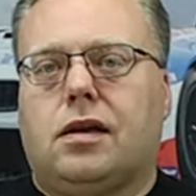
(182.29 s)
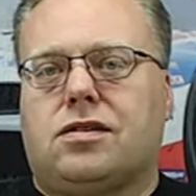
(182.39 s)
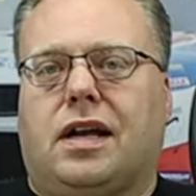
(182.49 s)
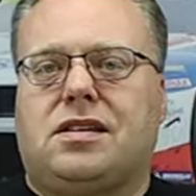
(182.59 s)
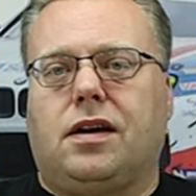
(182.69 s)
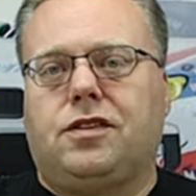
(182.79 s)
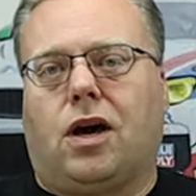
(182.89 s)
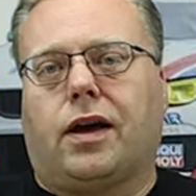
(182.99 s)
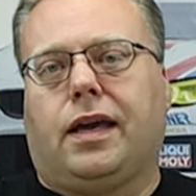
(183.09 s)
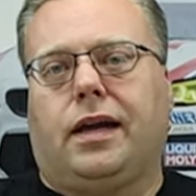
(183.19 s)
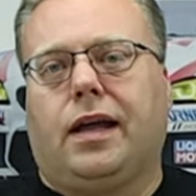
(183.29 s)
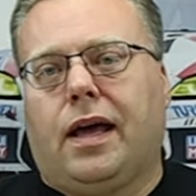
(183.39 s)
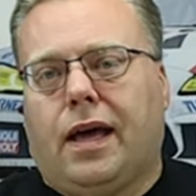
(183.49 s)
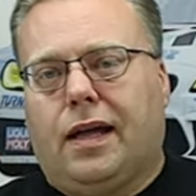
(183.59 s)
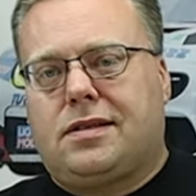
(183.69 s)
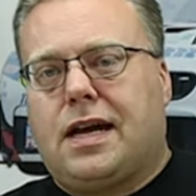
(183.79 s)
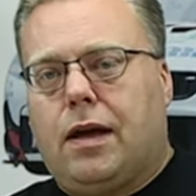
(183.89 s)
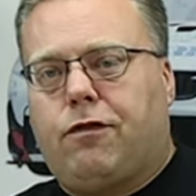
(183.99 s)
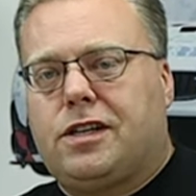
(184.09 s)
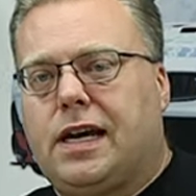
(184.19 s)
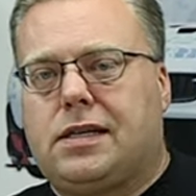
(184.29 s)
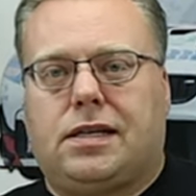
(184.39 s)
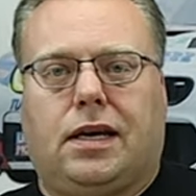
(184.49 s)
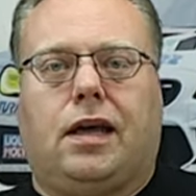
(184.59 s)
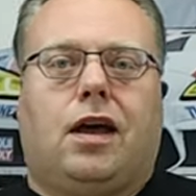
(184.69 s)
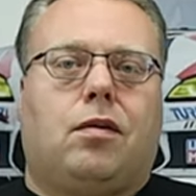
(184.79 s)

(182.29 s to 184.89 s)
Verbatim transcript: So enough talking. It's time for testing.